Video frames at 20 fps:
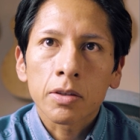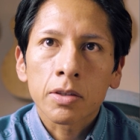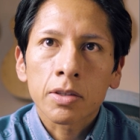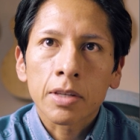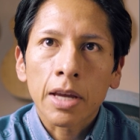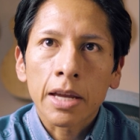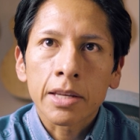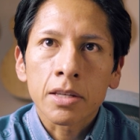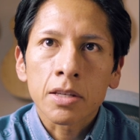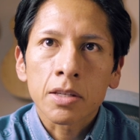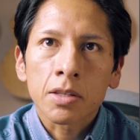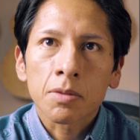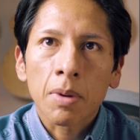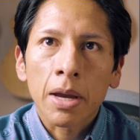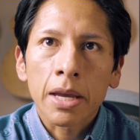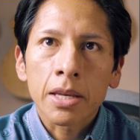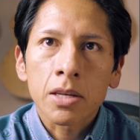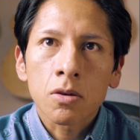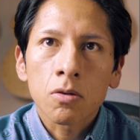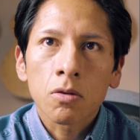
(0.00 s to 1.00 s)

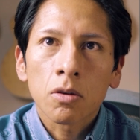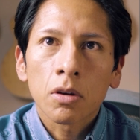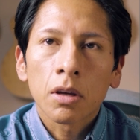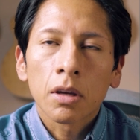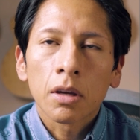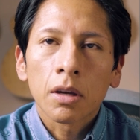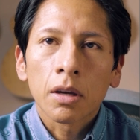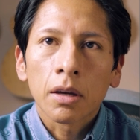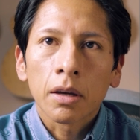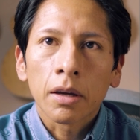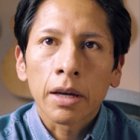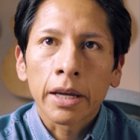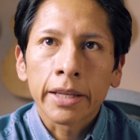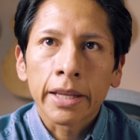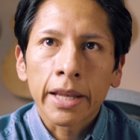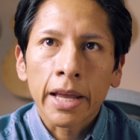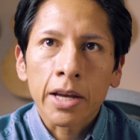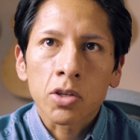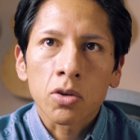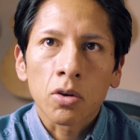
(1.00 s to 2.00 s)
settings menu,
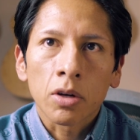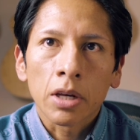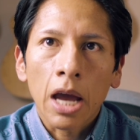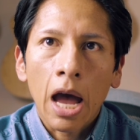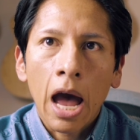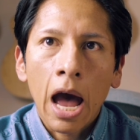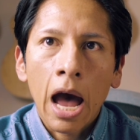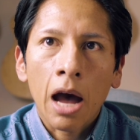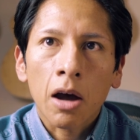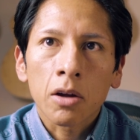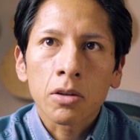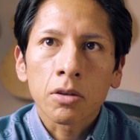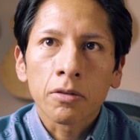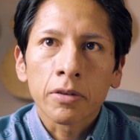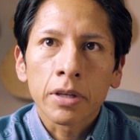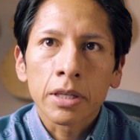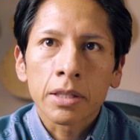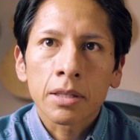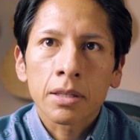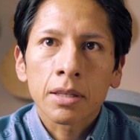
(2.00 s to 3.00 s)
getting actually out
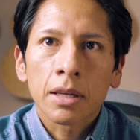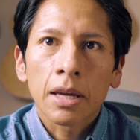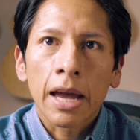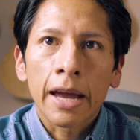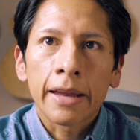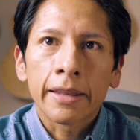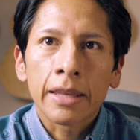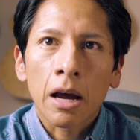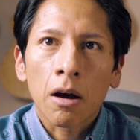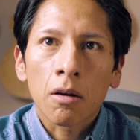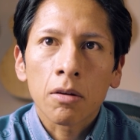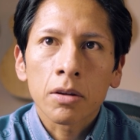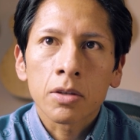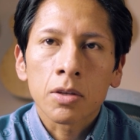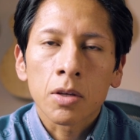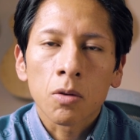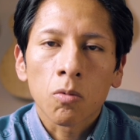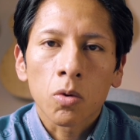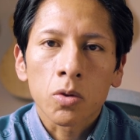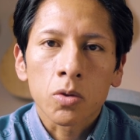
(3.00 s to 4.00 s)
of it. And now
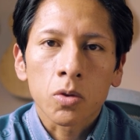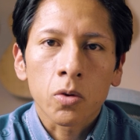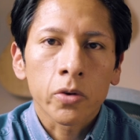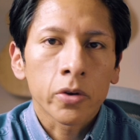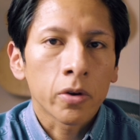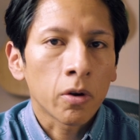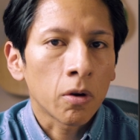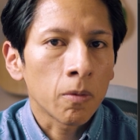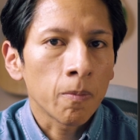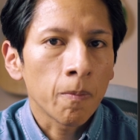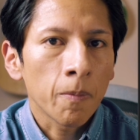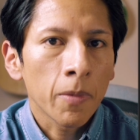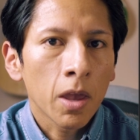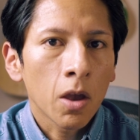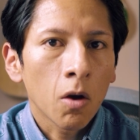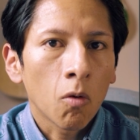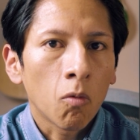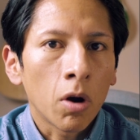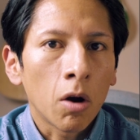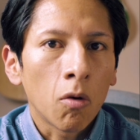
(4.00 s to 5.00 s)
let's see what's going on
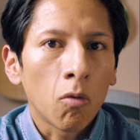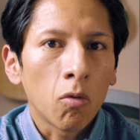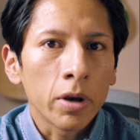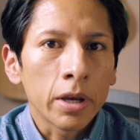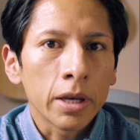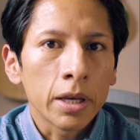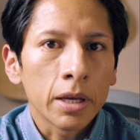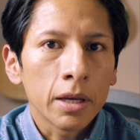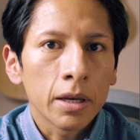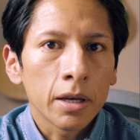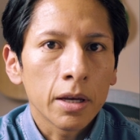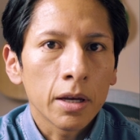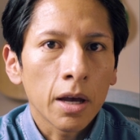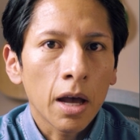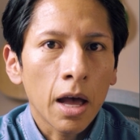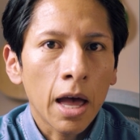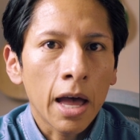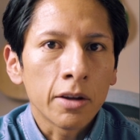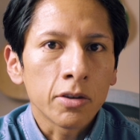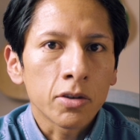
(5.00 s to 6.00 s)
when we
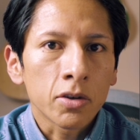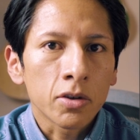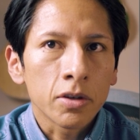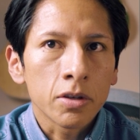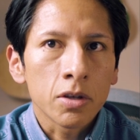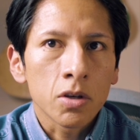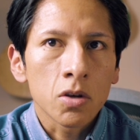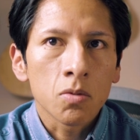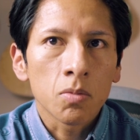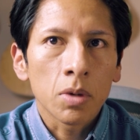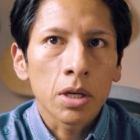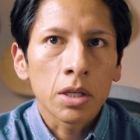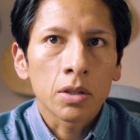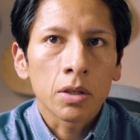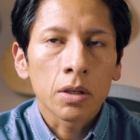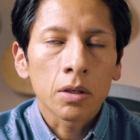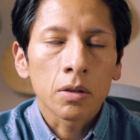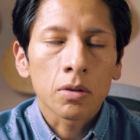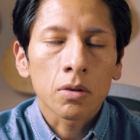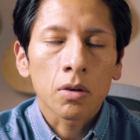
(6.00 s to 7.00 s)
enter new
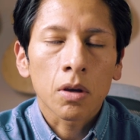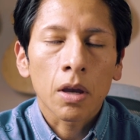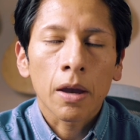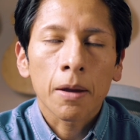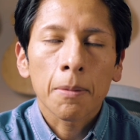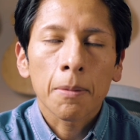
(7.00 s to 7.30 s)
meetings.